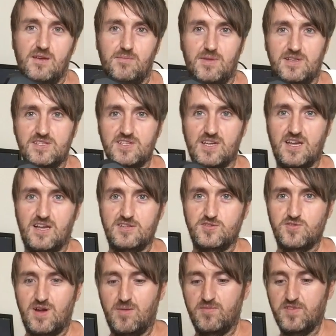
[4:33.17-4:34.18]
managed to
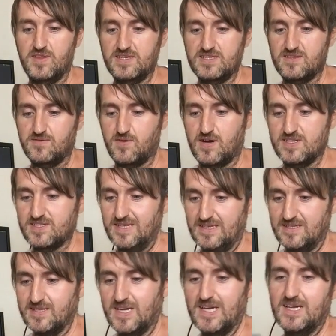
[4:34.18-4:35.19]
conjure up for these devices.